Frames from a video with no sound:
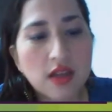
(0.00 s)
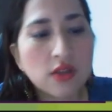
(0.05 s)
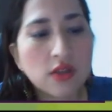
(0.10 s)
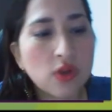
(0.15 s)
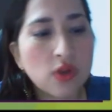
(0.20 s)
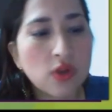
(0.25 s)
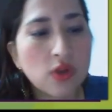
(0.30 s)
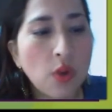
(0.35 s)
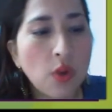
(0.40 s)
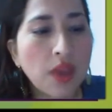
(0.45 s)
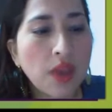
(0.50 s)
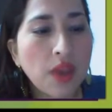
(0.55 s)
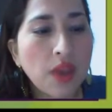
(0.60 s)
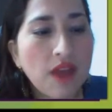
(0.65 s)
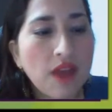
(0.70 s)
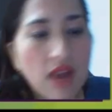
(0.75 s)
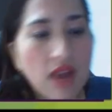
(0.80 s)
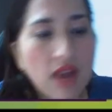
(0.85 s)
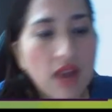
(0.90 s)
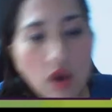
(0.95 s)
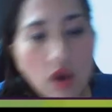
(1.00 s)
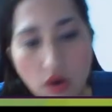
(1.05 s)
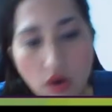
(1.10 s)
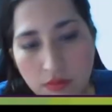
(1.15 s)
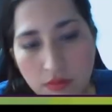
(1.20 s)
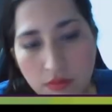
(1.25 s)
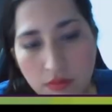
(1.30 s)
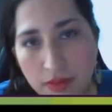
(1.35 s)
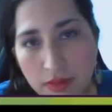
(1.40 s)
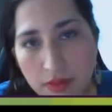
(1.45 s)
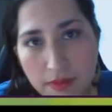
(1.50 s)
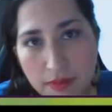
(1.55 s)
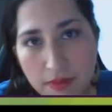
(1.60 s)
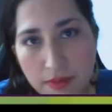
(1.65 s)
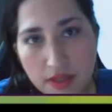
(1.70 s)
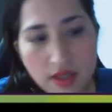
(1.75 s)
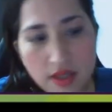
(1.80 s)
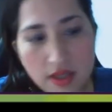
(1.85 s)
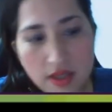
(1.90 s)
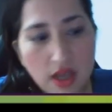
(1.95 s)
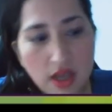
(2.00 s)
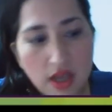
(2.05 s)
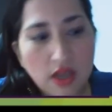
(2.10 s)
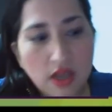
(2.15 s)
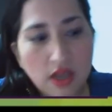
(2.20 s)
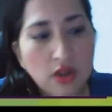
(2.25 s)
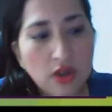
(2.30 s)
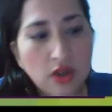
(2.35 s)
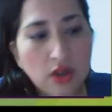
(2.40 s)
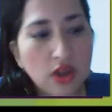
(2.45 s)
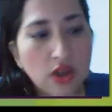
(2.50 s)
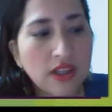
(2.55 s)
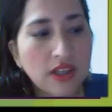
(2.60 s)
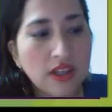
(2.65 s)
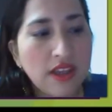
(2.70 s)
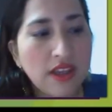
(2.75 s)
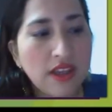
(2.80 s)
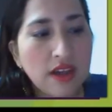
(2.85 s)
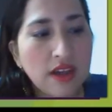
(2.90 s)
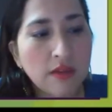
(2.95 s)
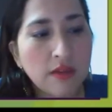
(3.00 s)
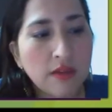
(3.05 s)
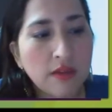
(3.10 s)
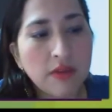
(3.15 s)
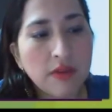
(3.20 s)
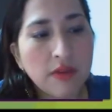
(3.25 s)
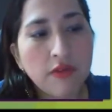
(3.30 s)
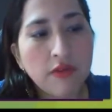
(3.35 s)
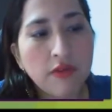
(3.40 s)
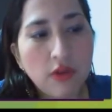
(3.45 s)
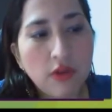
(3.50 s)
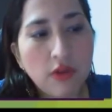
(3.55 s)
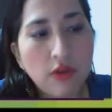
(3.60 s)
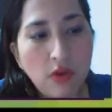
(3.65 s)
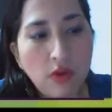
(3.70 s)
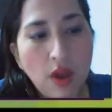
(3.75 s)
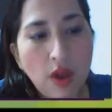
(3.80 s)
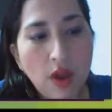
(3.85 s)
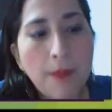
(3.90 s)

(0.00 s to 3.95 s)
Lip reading: So we have a complement. Not only the angry bird flew,